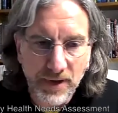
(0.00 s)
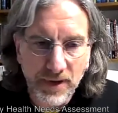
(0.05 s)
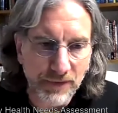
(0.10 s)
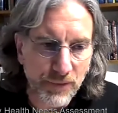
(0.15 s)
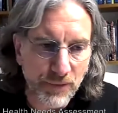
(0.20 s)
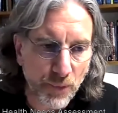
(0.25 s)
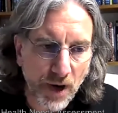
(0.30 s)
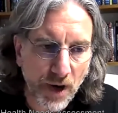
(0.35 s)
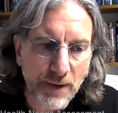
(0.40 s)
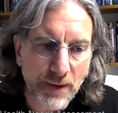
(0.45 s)

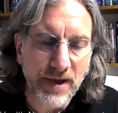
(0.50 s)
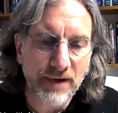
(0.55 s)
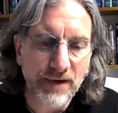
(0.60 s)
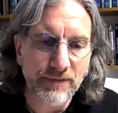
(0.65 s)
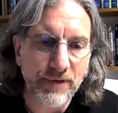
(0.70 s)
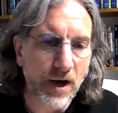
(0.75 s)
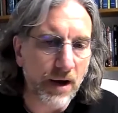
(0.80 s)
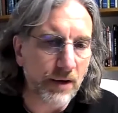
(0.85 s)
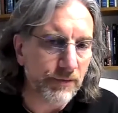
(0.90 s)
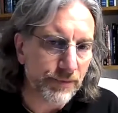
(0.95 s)
want to be
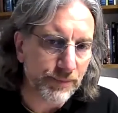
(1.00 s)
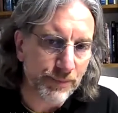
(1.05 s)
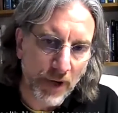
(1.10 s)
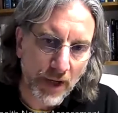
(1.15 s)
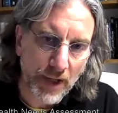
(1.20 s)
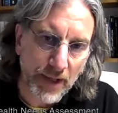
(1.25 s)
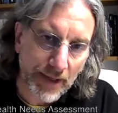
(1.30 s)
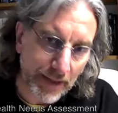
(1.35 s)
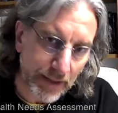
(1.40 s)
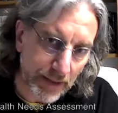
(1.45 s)
involved,
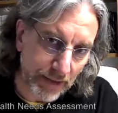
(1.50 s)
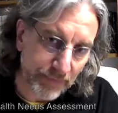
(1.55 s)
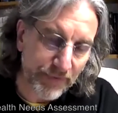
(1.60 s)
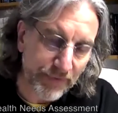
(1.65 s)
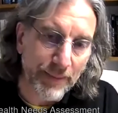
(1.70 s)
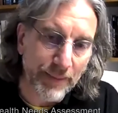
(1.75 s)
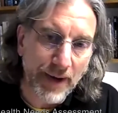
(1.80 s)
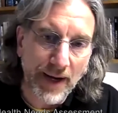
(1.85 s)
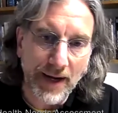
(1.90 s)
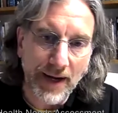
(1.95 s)
probably, if
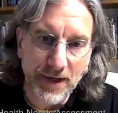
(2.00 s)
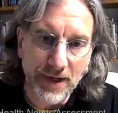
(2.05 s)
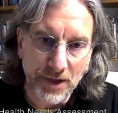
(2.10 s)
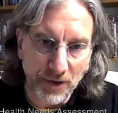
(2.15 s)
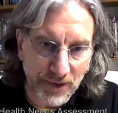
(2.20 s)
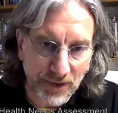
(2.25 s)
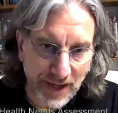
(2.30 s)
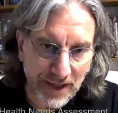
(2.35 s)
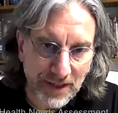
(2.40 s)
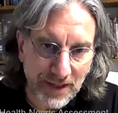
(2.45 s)
I may,
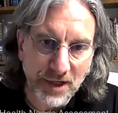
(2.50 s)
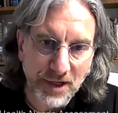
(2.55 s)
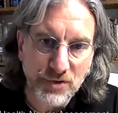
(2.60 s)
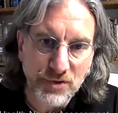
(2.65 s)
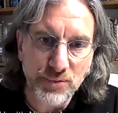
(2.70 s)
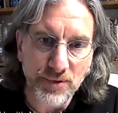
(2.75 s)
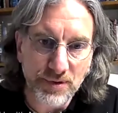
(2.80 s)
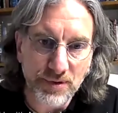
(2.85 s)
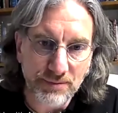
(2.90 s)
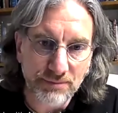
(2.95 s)
get in touch
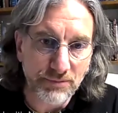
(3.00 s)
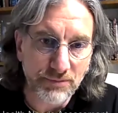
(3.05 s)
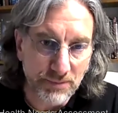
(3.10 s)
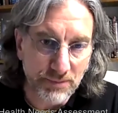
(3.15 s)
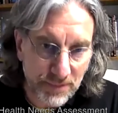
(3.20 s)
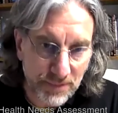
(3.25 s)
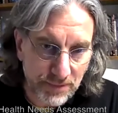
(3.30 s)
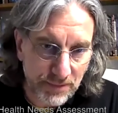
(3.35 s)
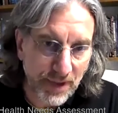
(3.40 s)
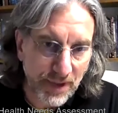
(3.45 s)
with,
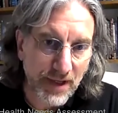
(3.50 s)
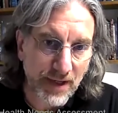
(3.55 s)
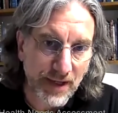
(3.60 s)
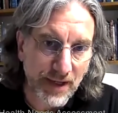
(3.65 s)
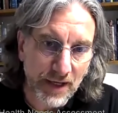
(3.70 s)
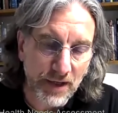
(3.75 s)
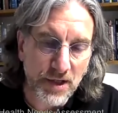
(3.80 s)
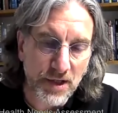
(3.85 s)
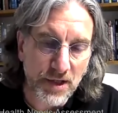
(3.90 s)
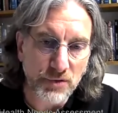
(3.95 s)
they can
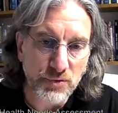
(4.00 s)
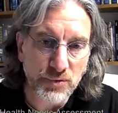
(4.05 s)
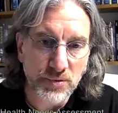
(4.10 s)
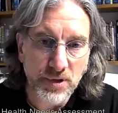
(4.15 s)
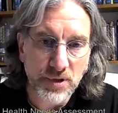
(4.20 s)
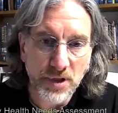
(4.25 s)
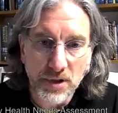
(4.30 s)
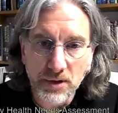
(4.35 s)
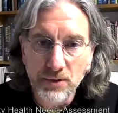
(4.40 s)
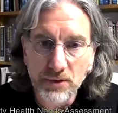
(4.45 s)
get in touch with
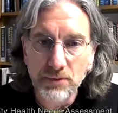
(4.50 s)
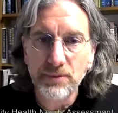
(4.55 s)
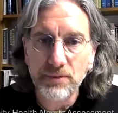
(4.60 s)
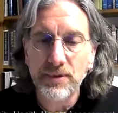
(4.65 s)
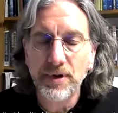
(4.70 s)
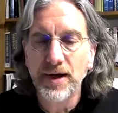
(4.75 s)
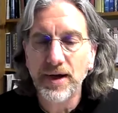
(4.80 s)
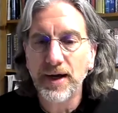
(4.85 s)
you.